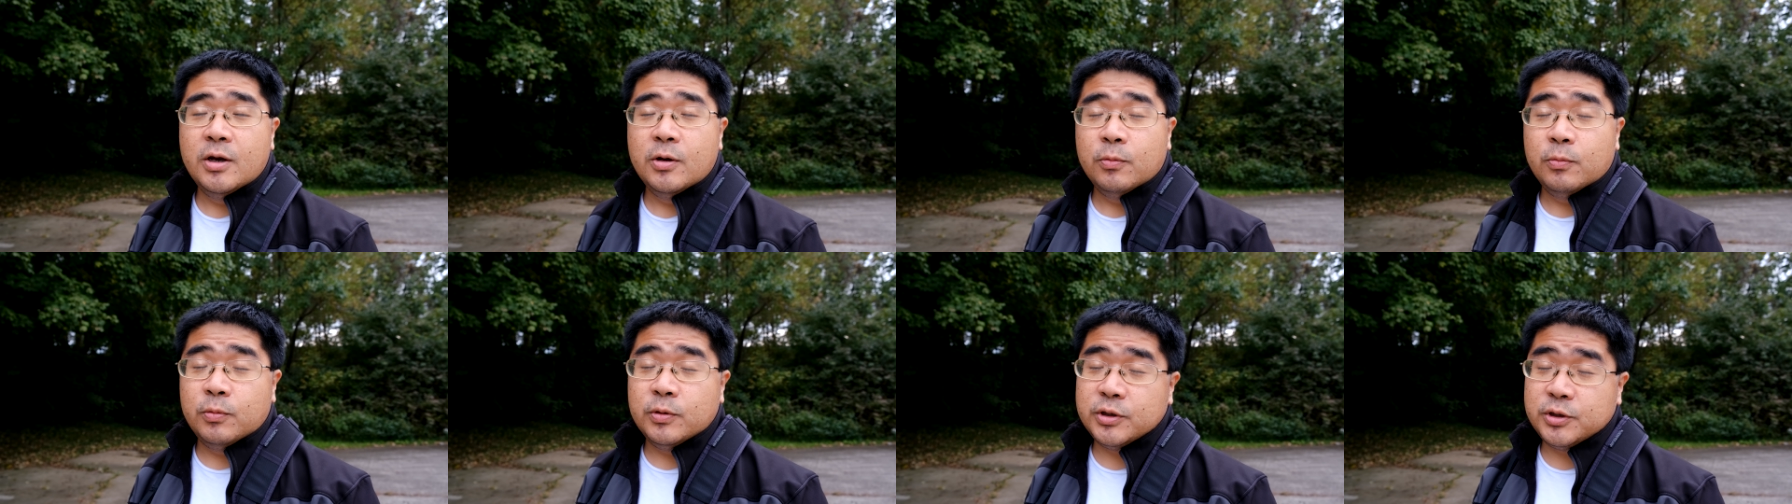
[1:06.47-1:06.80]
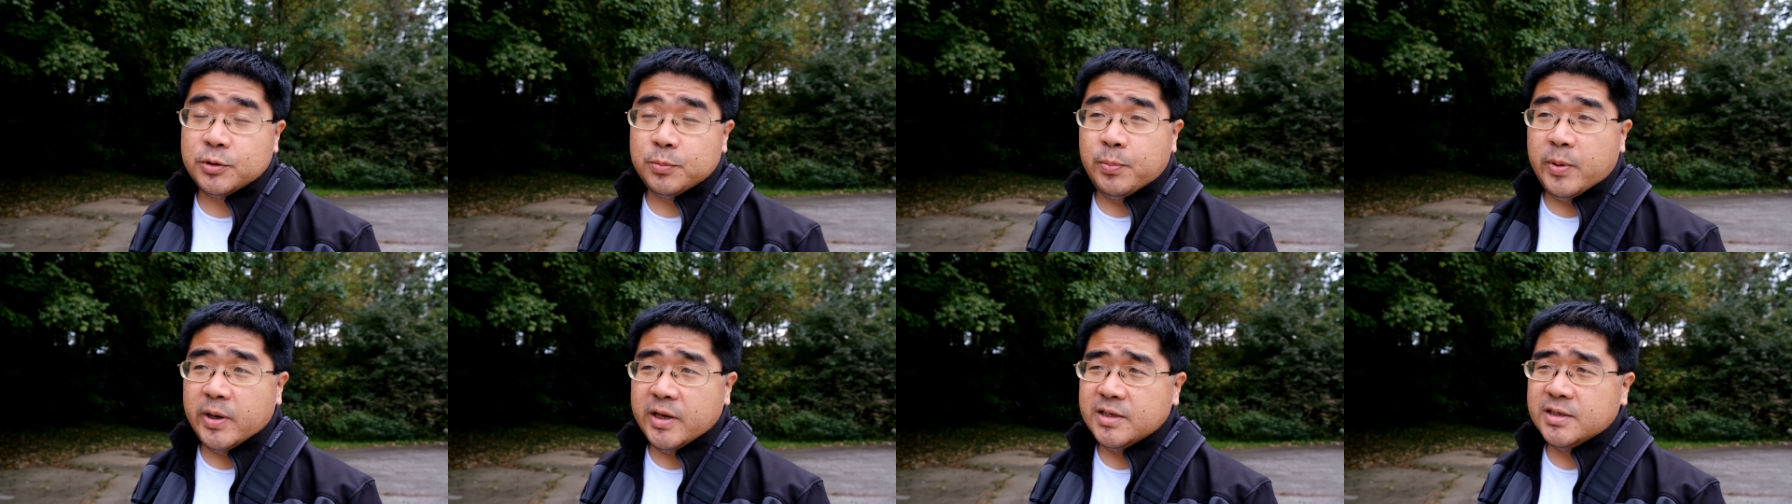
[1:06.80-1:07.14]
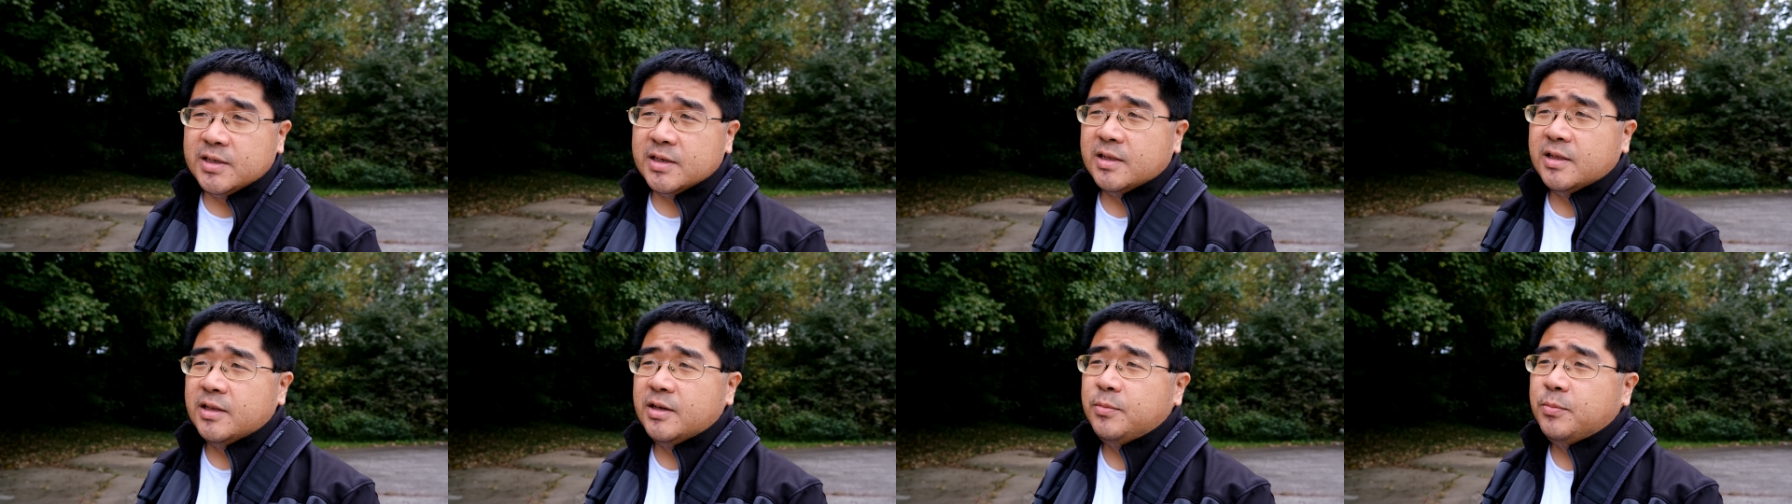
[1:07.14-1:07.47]
which
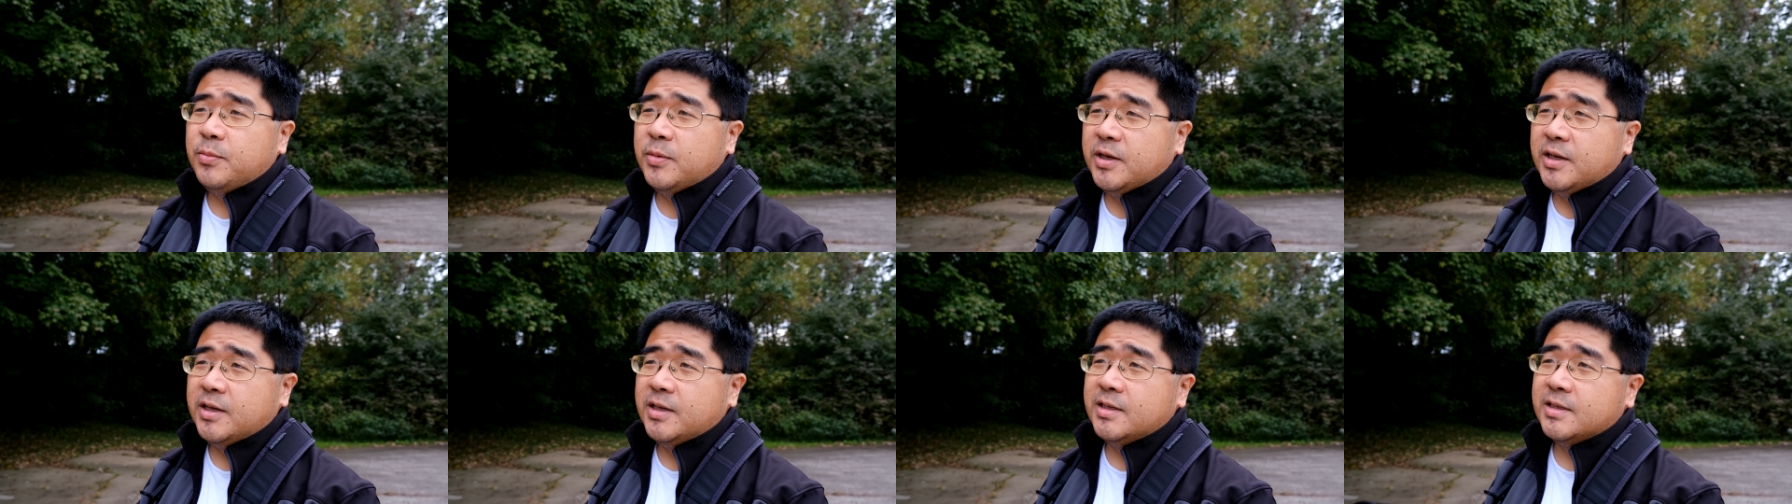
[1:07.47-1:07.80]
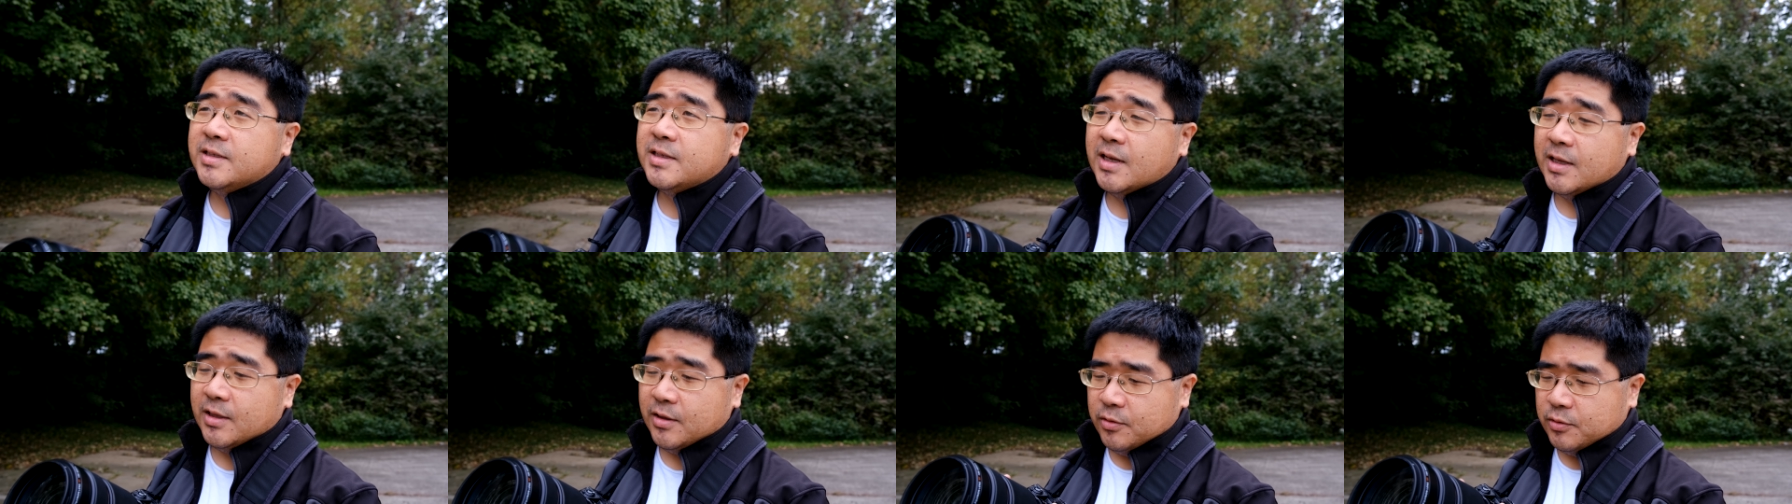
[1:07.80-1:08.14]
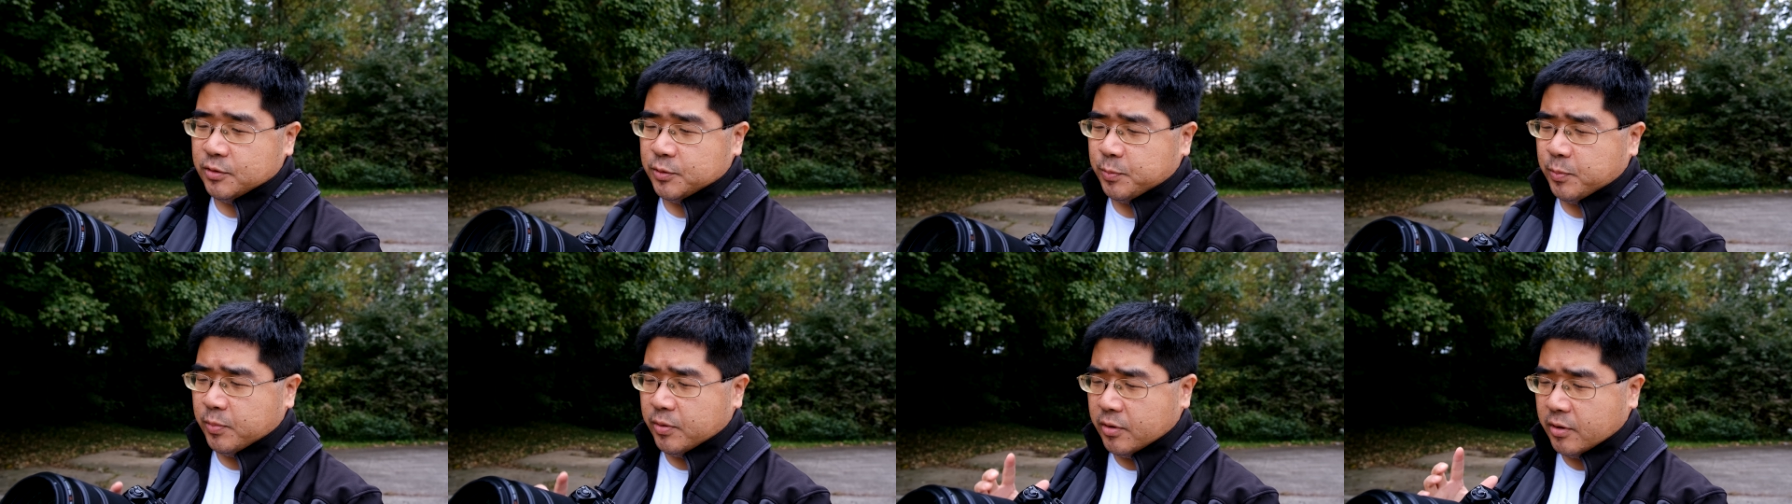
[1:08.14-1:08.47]
basically means that
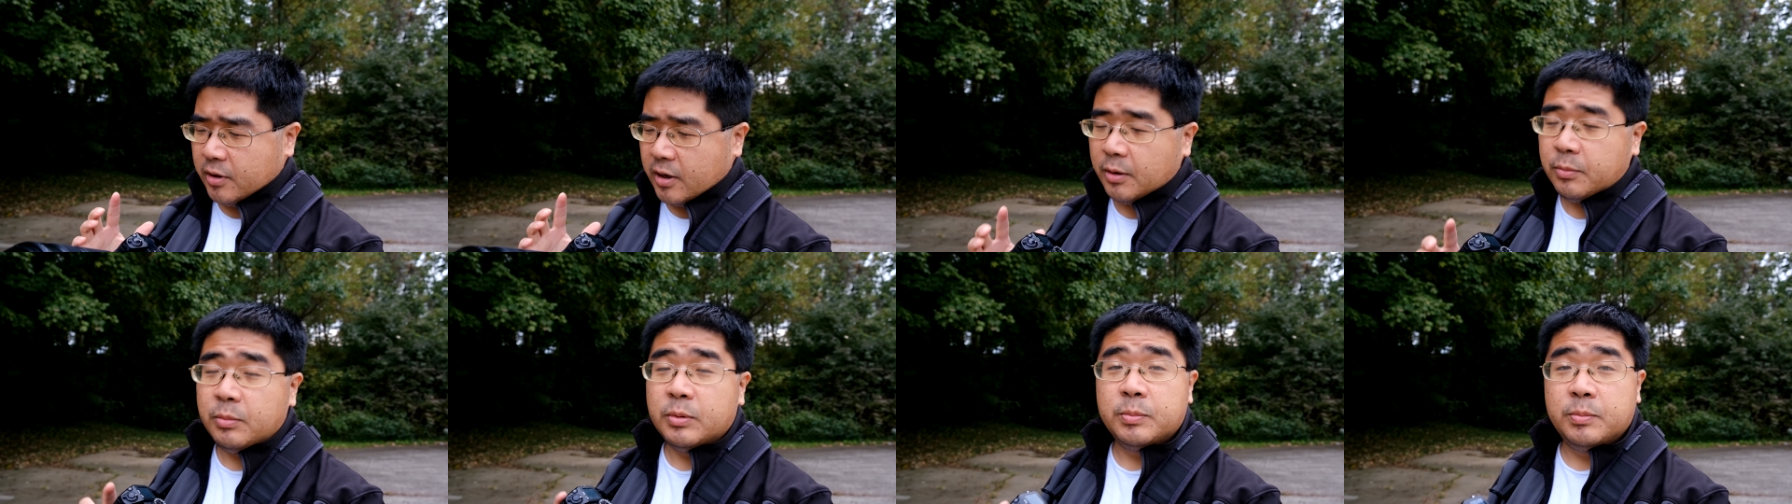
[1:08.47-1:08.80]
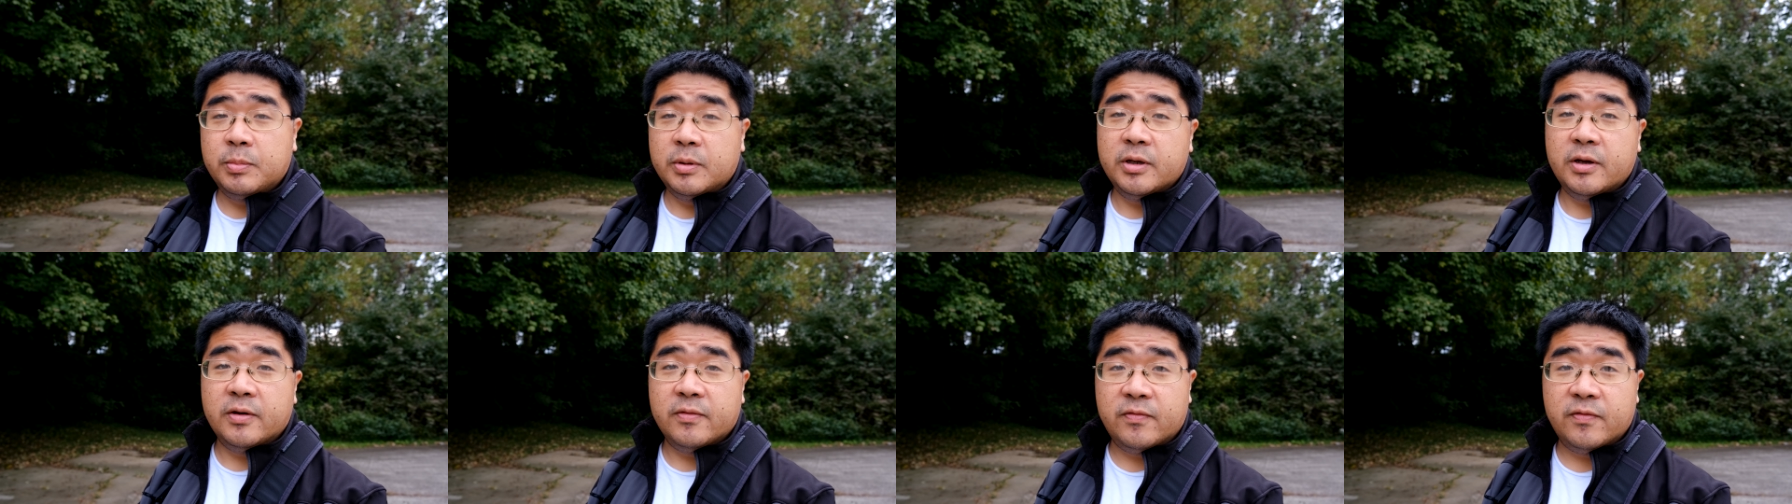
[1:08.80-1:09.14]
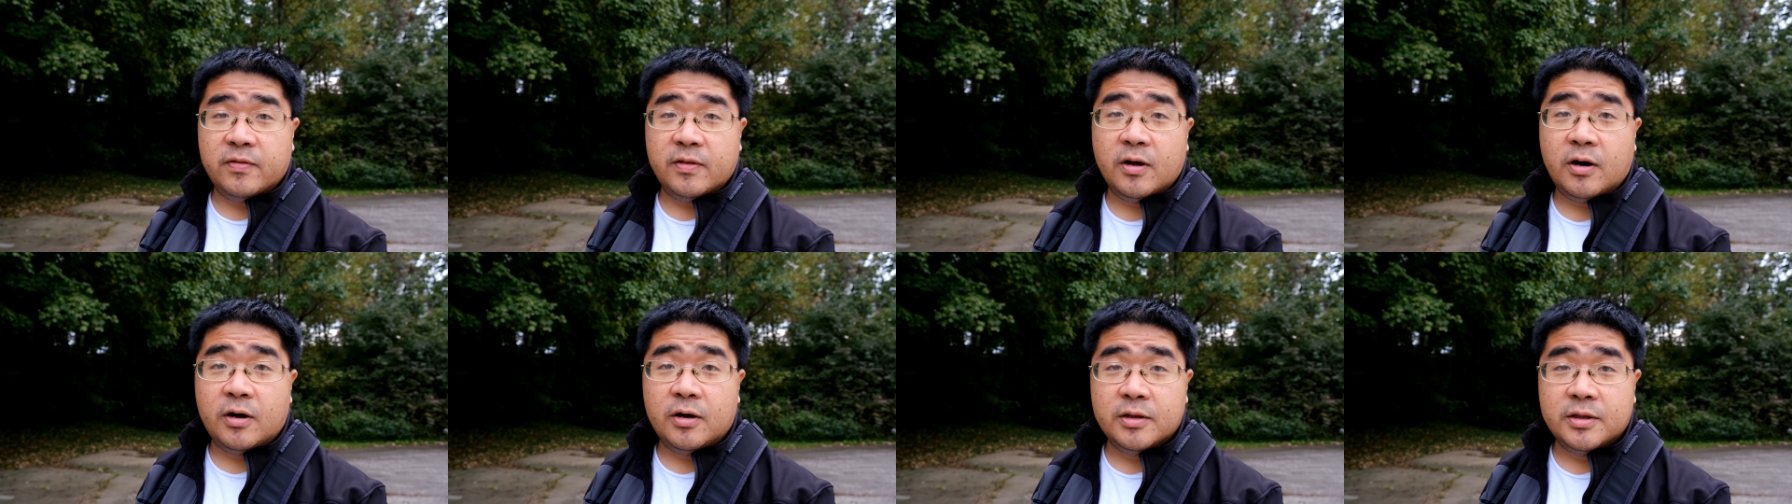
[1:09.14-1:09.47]
there's probably a
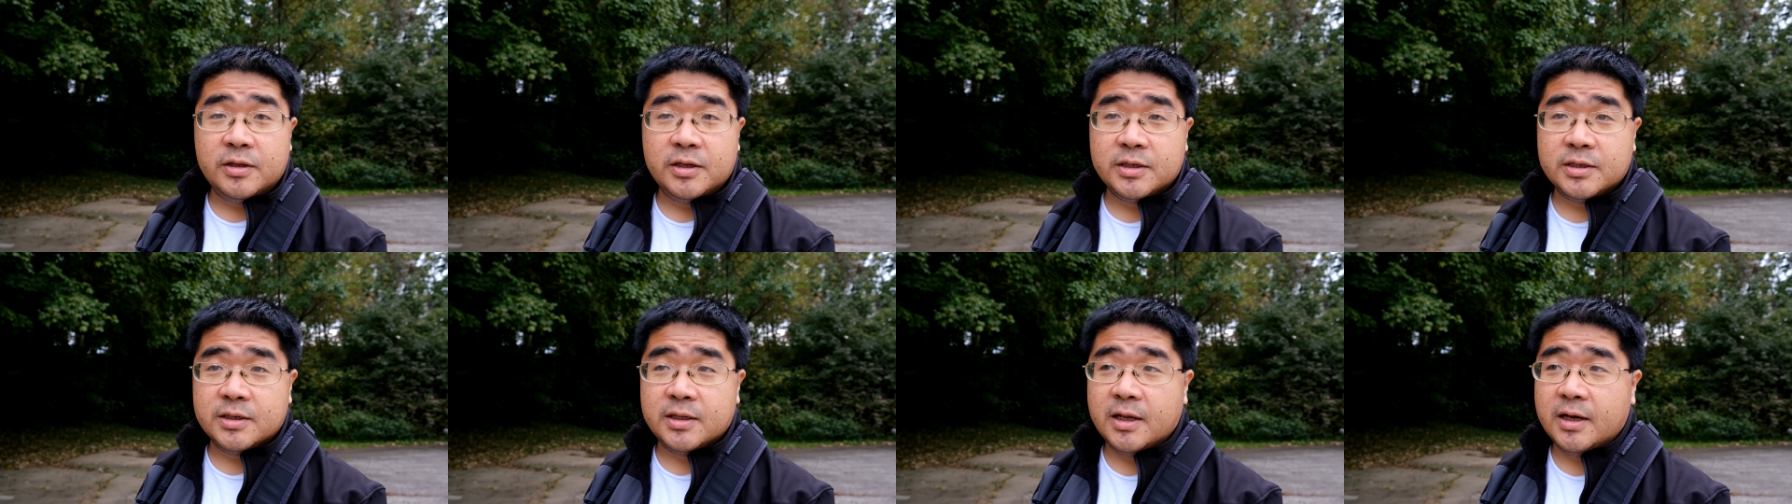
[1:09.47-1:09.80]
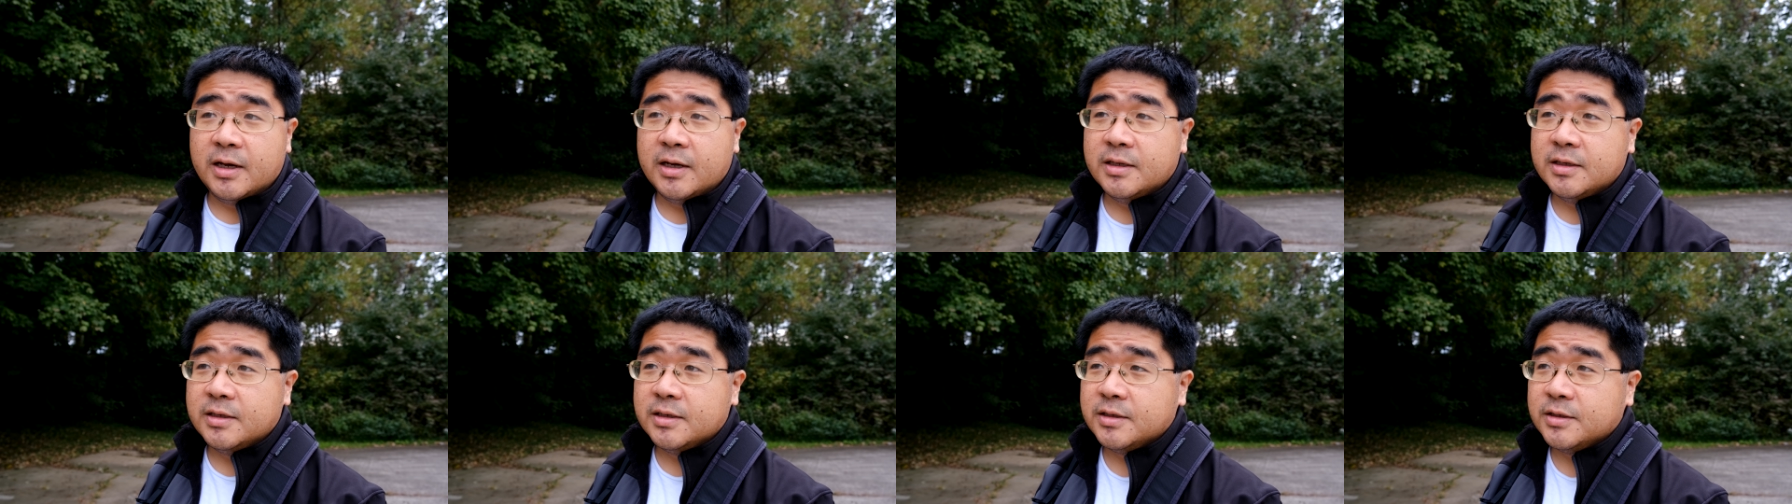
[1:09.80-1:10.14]
flaw in this lens.